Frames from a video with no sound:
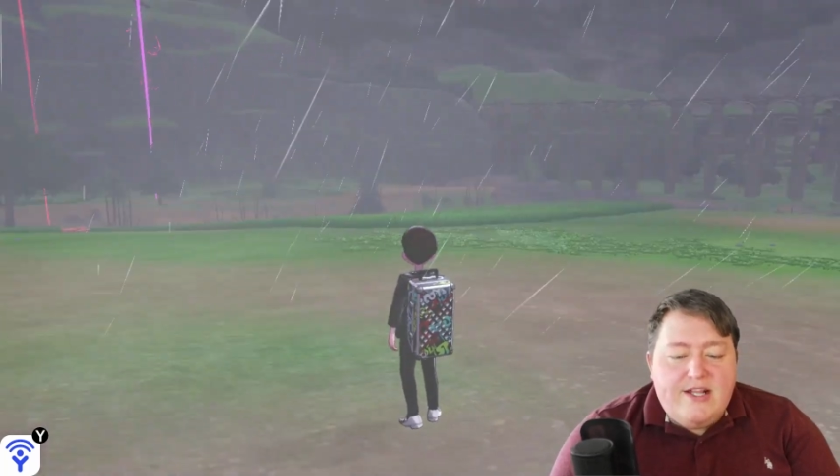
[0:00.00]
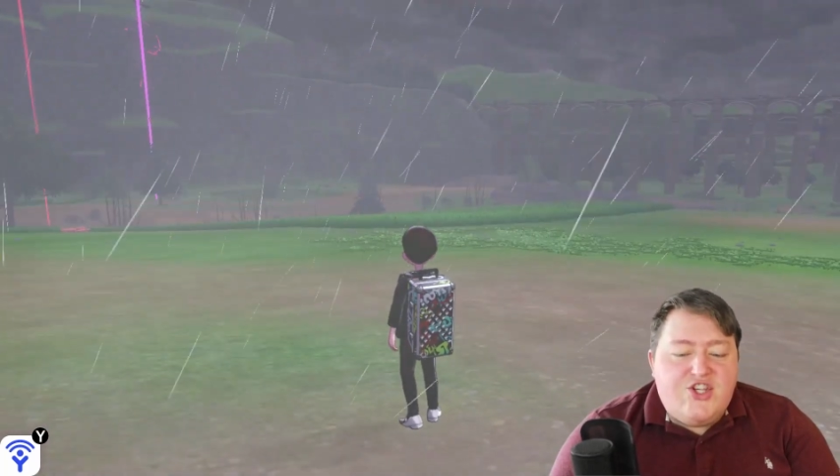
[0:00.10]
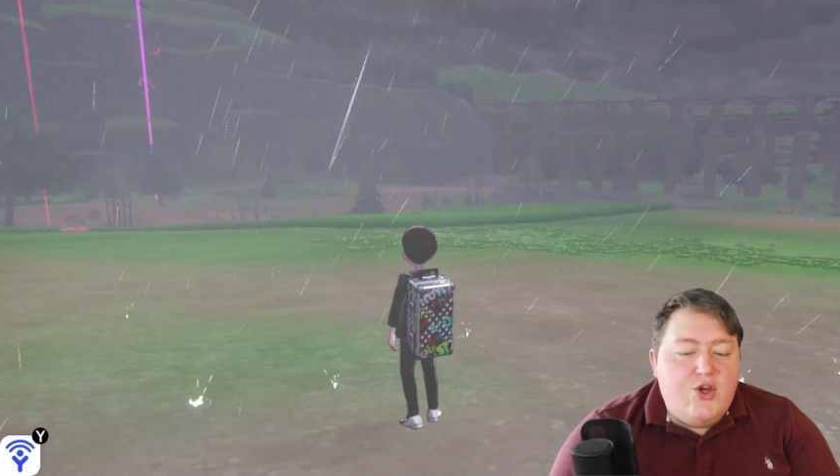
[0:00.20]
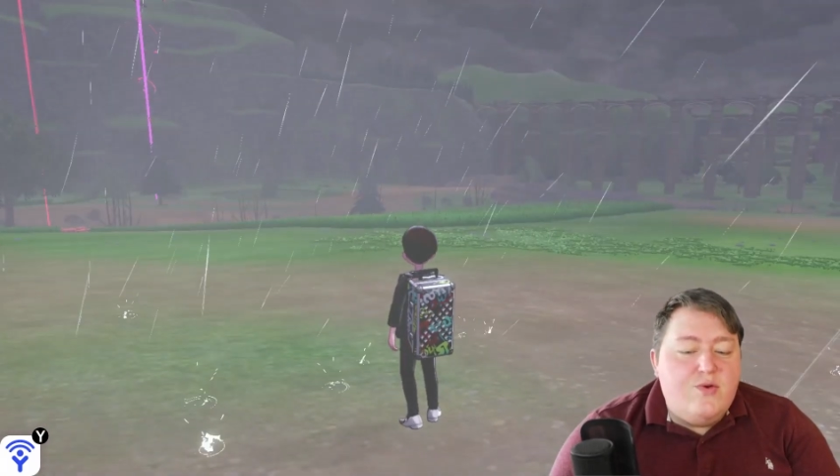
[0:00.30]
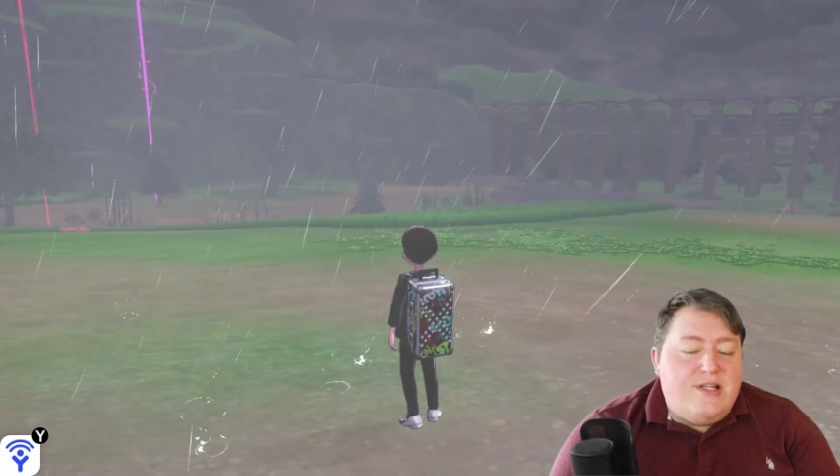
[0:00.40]

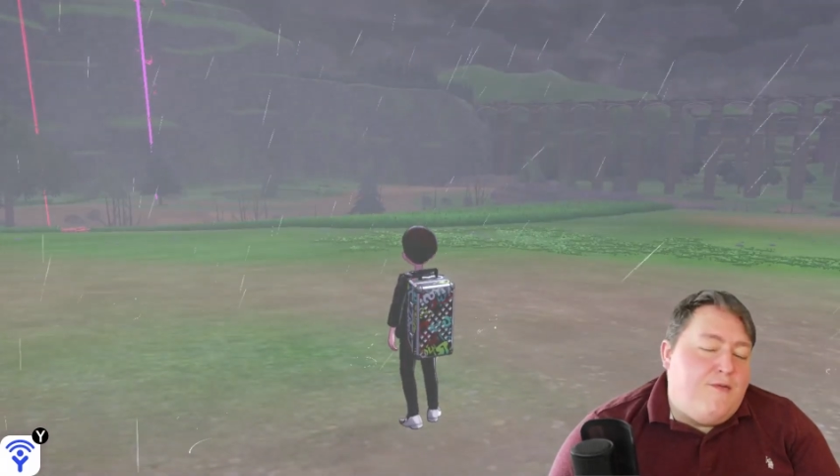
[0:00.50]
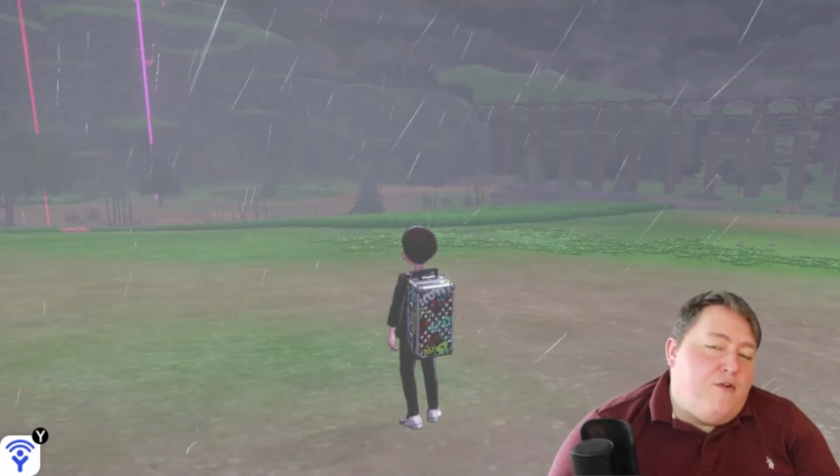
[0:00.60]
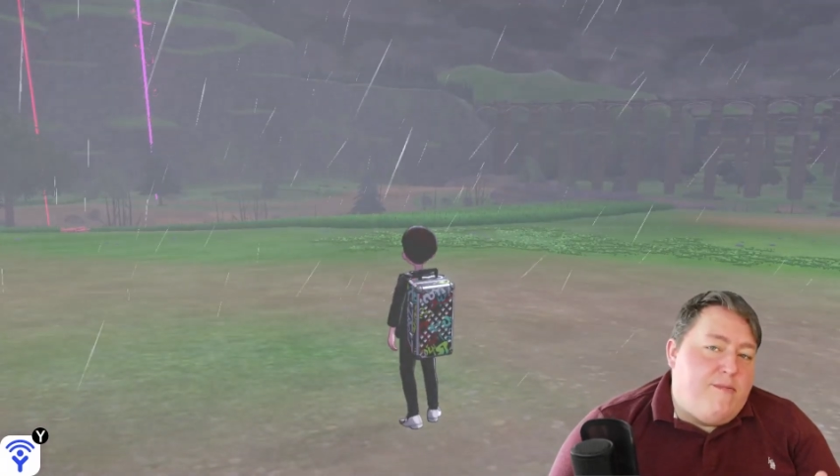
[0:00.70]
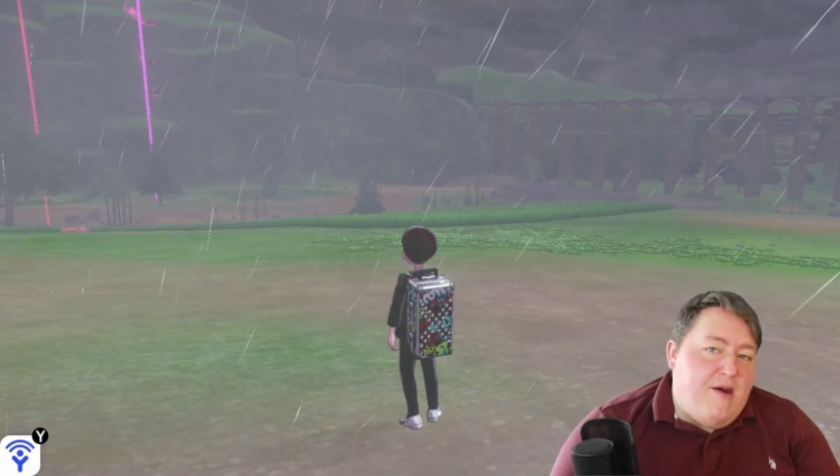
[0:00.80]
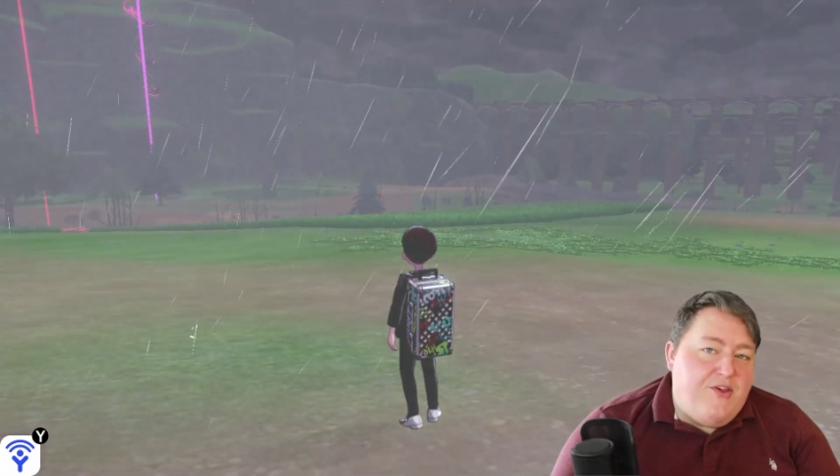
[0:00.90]
two
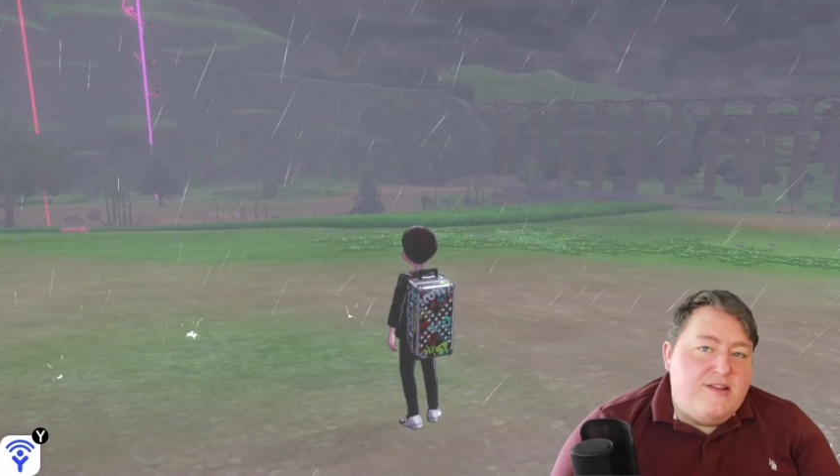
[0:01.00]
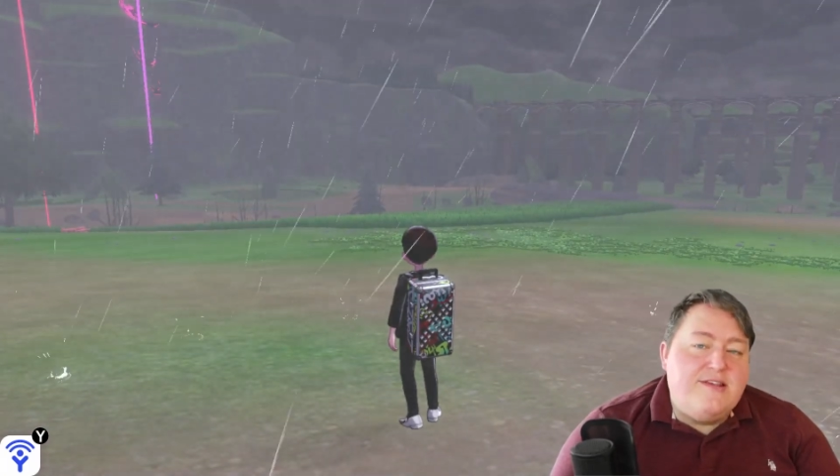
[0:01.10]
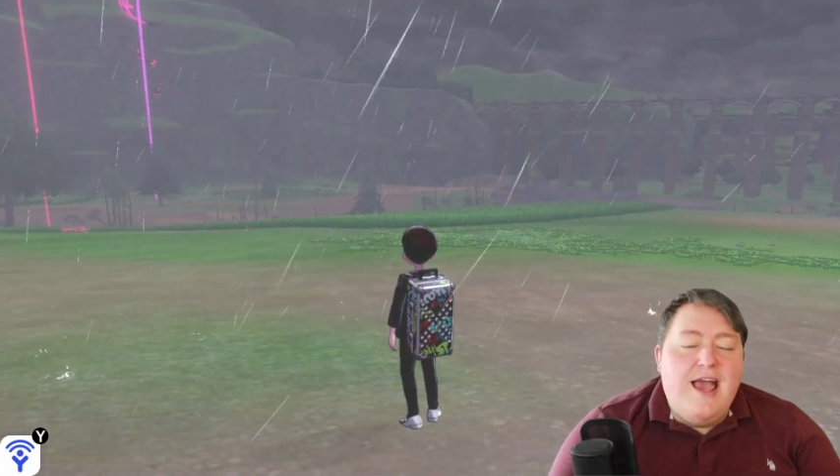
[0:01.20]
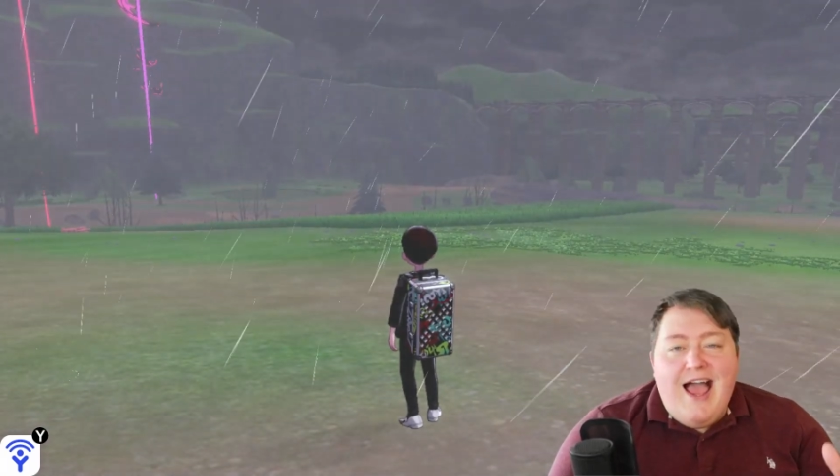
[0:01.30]
different methods